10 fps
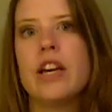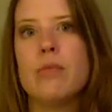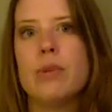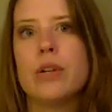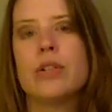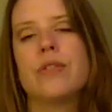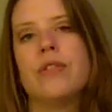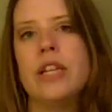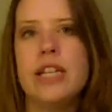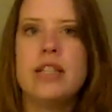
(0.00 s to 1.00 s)
File book
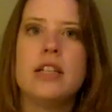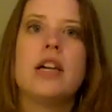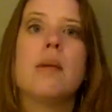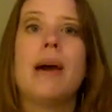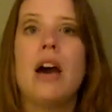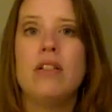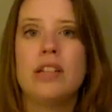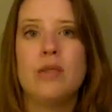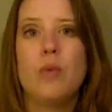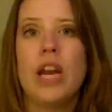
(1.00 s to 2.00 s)
that needs to come out
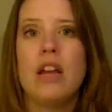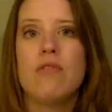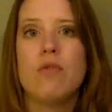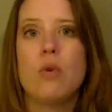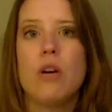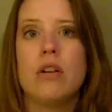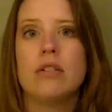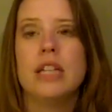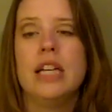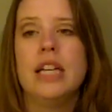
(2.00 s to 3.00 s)
that I'm waiting for.
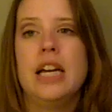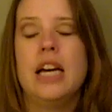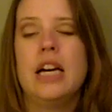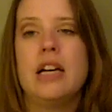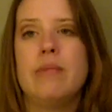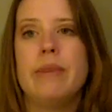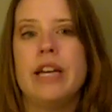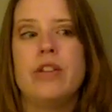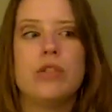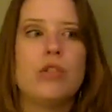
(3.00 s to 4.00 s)

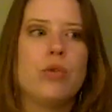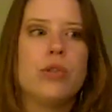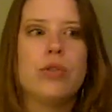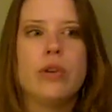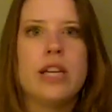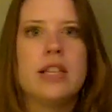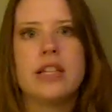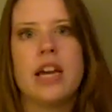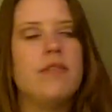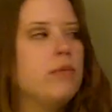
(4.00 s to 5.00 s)
There's a short story
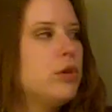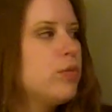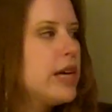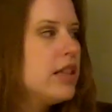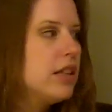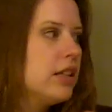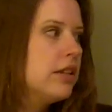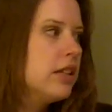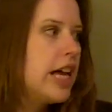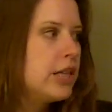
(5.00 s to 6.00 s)
that's kind of in between
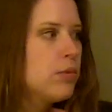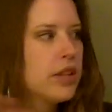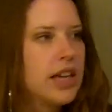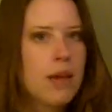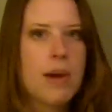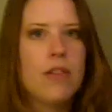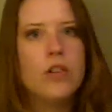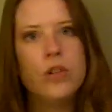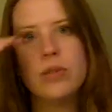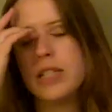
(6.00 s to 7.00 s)
the last book that came out and
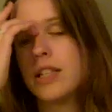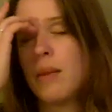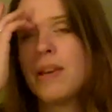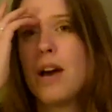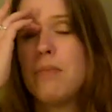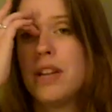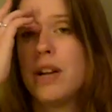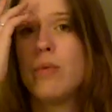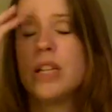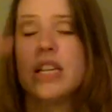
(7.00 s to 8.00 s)
the new one that's coming up that
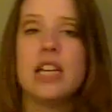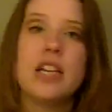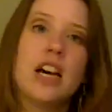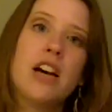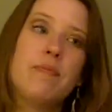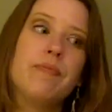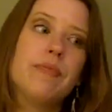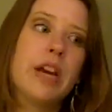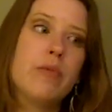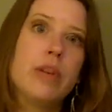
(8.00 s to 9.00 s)
I really
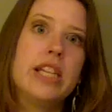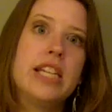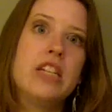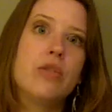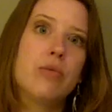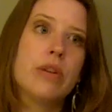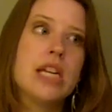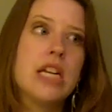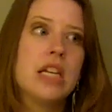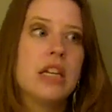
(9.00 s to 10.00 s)
need to
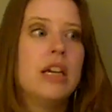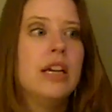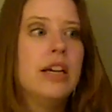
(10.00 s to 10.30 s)
read.